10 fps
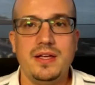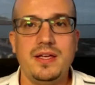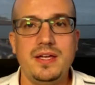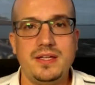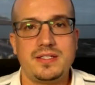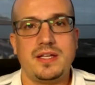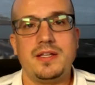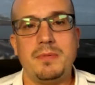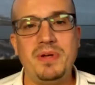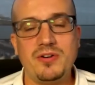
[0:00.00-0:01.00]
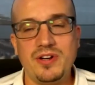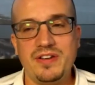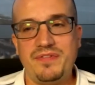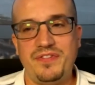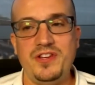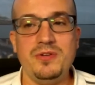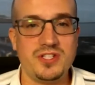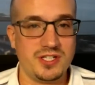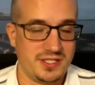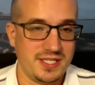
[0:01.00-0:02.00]
is the Bitcoin
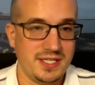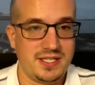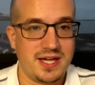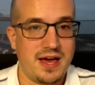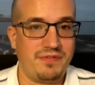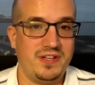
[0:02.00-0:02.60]
futures ETF